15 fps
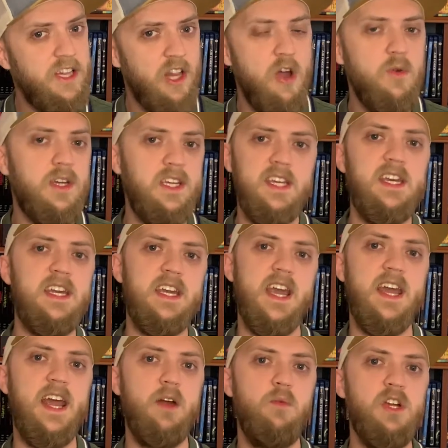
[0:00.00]
low key,
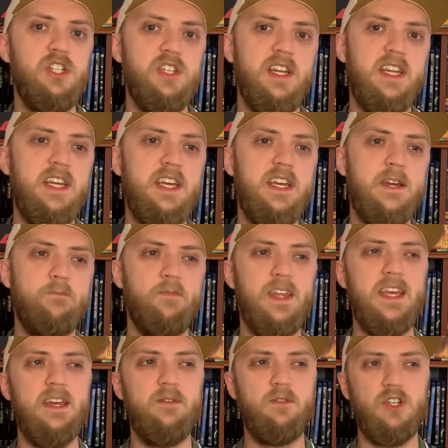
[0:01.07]
and I wish that he
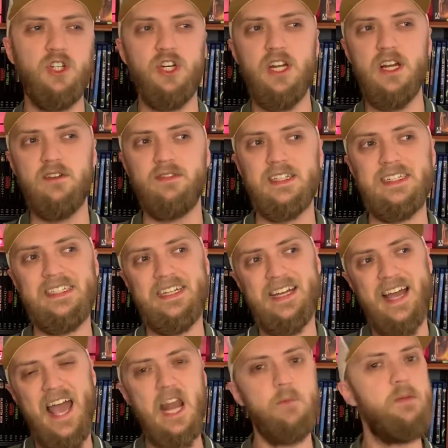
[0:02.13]
could have
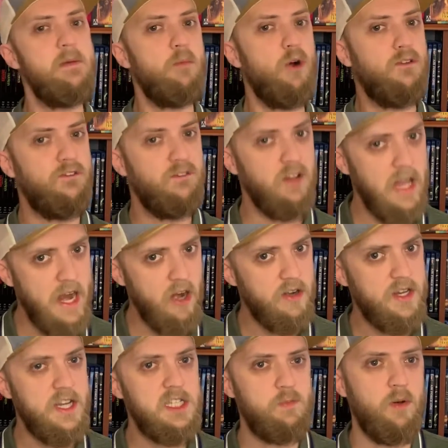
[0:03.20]
had a bit more flair
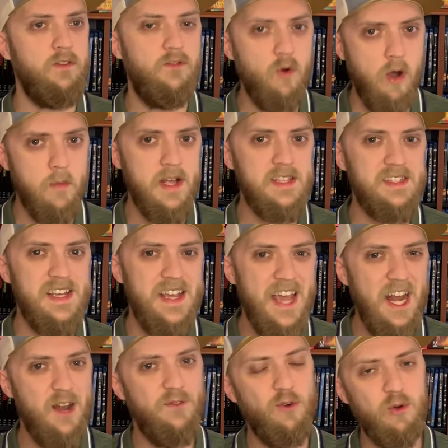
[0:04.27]
to his performance,
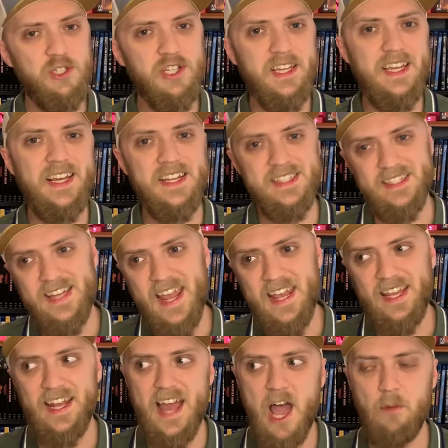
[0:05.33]
and unfortunately he gets
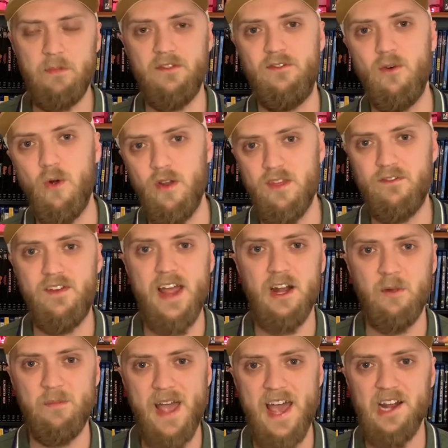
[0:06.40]
taken out before the
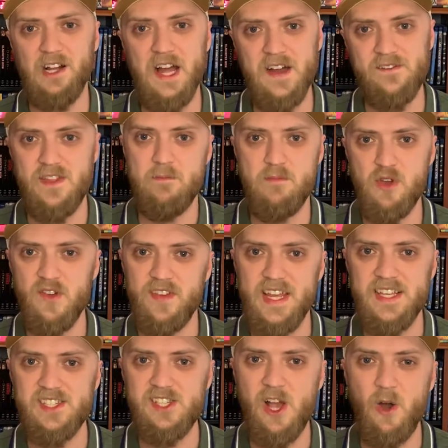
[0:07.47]
final battle of the
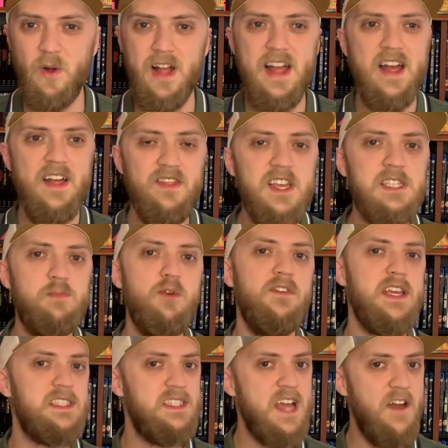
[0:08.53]
movie. So this
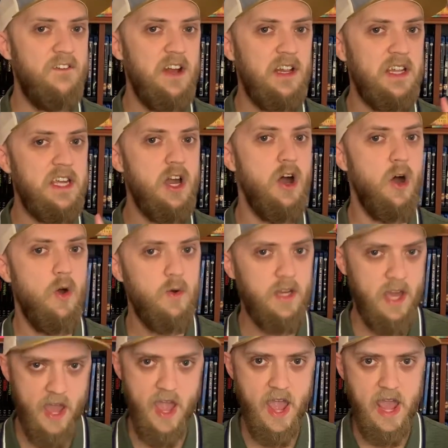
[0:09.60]
movie is definitely
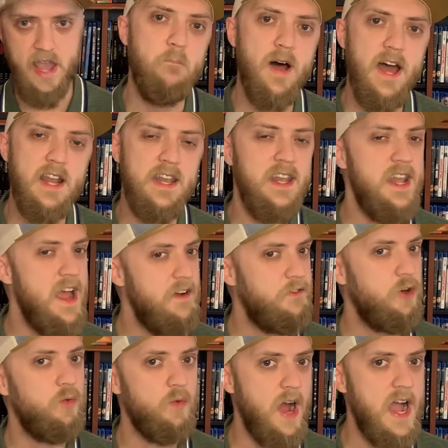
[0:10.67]
okay, but
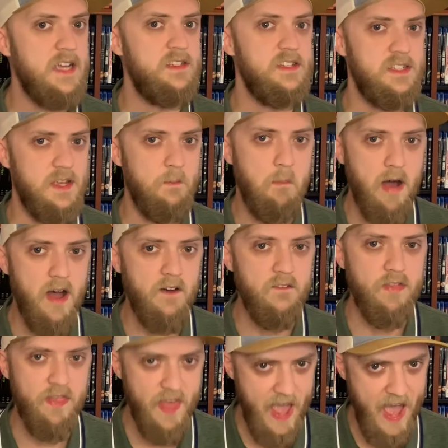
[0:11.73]
never rises
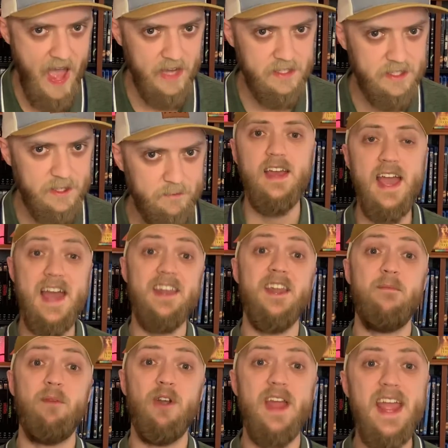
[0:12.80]
above that. At
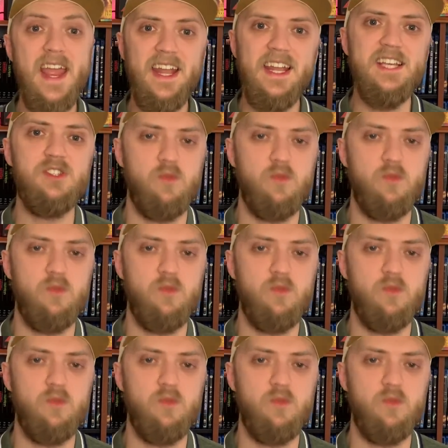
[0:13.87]
number 8 is